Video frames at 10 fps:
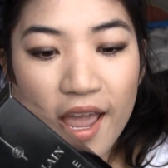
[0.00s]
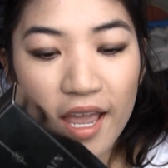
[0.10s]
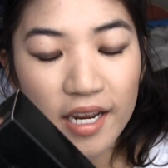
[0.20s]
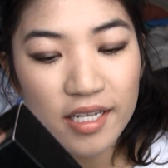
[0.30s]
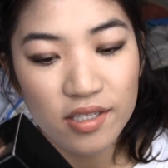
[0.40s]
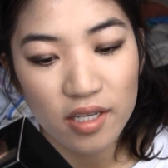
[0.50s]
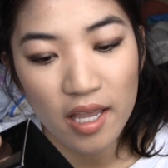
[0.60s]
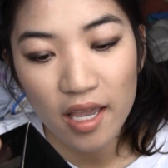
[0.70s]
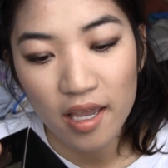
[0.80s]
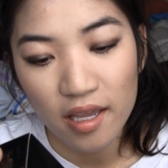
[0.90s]
and it's
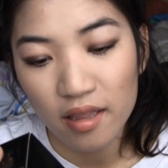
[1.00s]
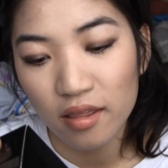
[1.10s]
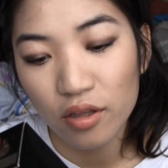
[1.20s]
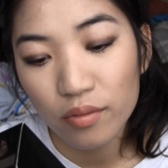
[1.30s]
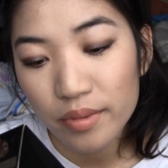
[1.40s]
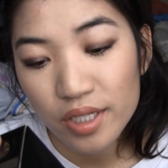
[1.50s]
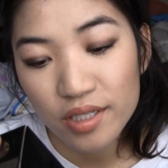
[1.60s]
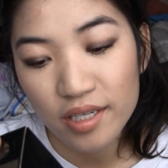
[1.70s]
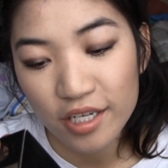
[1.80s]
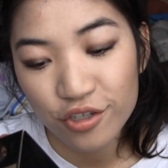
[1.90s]
a
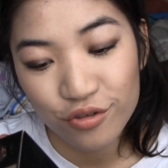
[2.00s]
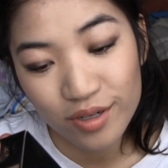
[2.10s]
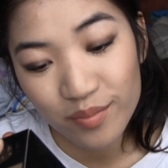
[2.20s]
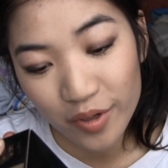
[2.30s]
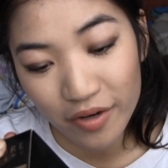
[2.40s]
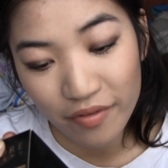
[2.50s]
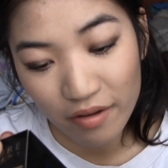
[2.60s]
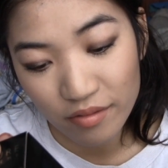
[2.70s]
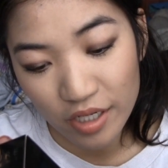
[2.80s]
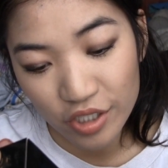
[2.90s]
luminous extreme wear
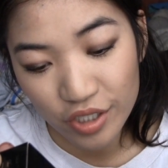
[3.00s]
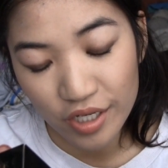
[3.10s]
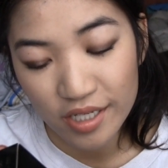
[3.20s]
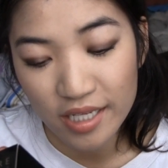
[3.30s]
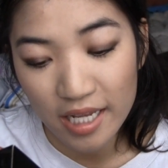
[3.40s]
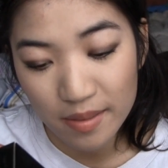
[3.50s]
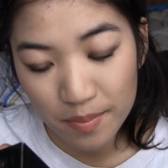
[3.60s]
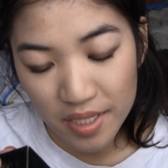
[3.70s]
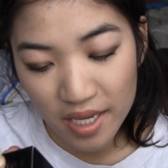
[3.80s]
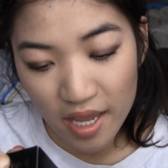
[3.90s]
foundation as
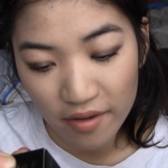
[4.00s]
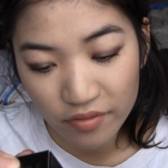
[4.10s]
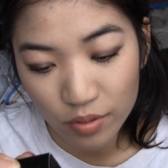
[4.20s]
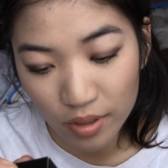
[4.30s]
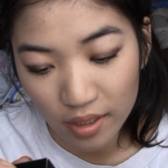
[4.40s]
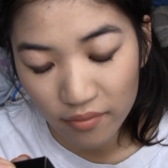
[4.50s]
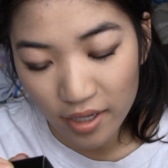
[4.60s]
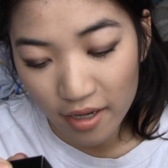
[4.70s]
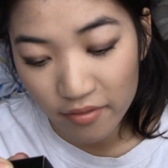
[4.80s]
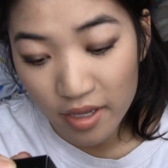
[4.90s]
SPF
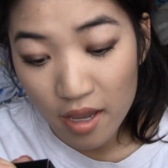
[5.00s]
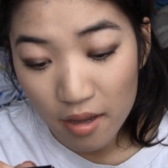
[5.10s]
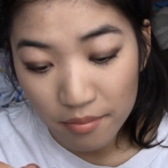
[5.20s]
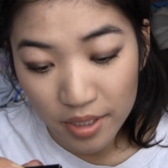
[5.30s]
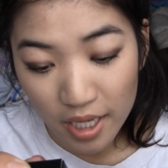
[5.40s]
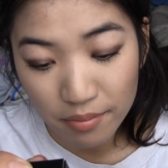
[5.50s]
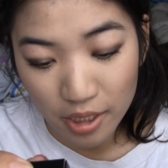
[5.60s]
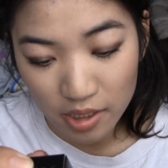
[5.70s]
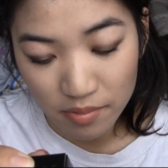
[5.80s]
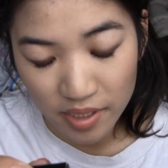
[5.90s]
25
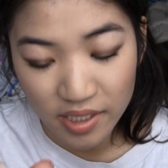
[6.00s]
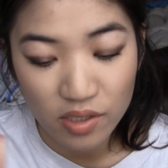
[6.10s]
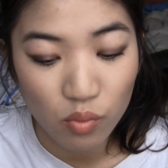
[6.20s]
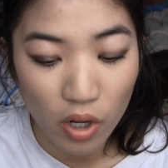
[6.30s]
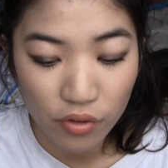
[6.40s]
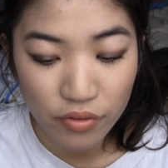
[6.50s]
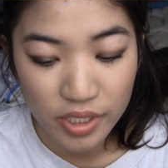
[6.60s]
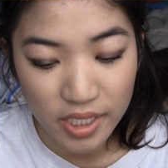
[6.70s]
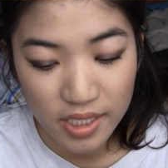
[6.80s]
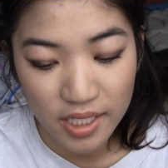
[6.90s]
PA++. It's water
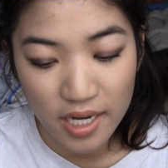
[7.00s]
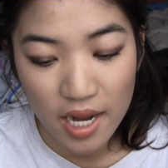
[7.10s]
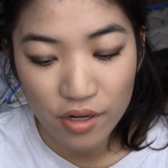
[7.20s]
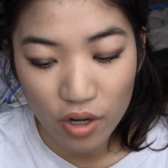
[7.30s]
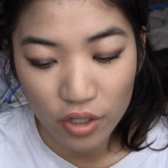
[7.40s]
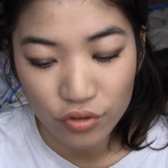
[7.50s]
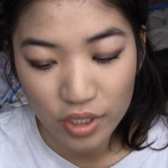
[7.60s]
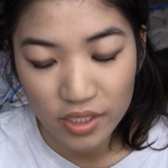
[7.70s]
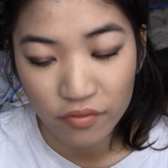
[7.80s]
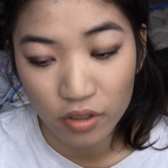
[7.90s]
resistant and
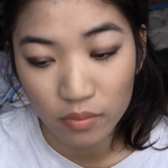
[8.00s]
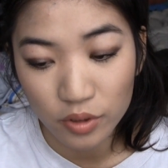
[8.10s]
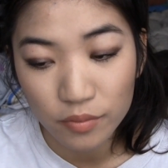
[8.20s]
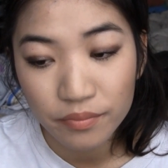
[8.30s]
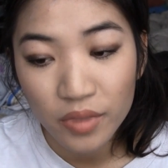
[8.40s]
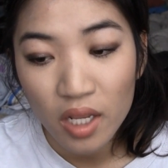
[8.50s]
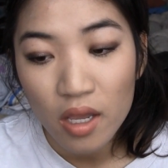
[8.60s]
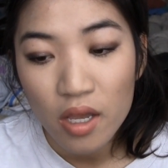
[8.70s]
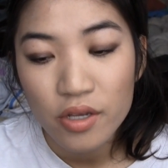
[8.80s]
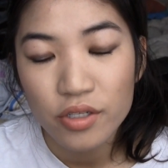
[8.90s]
non-transferable.
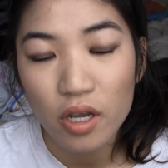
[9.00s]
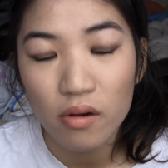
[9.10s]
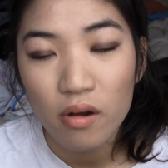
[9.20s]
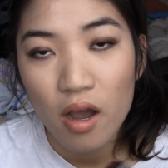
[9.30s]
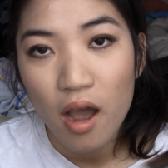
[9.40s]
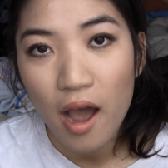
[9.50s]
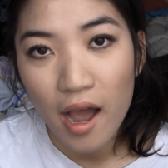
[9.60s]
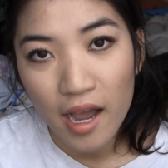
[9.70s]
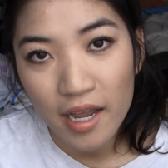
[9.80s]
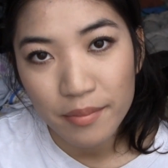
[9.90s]
So
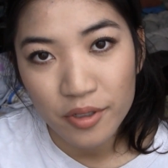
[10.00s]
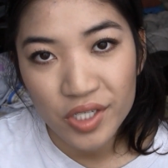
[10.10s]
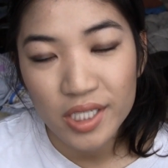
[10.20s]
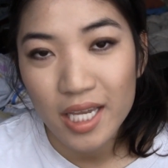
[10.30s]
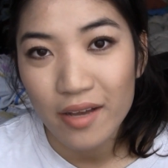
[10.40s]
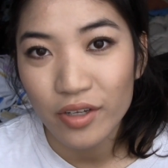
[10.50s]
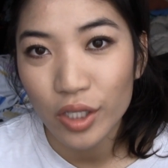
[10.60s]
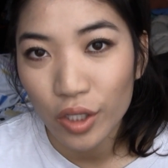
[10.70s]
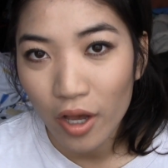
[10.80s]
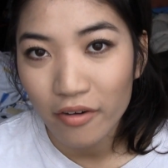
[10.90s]
I personally have a
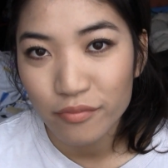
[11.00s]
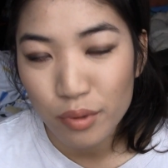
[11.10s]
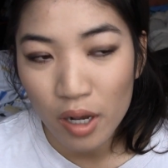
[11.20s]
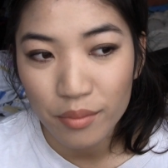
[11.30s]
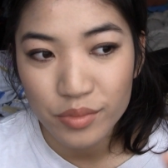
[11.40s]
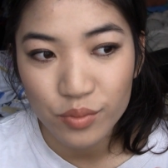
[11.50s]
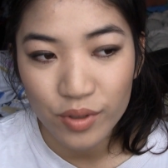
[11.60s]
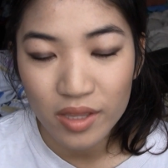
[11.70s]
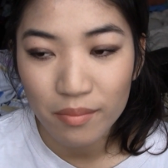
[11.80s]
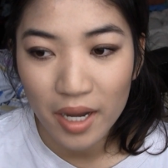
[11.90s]
lot of problems
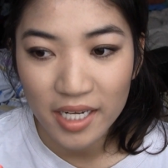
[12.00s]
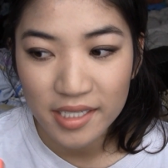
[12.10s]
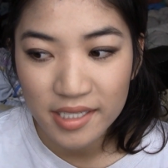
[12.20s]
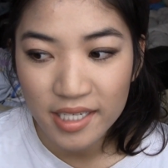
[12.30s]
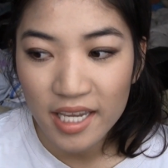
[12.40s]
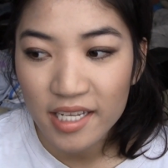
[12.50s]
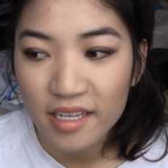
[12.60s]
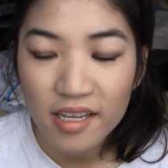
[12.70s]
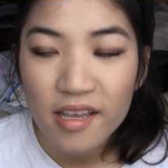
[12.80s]
with my skin,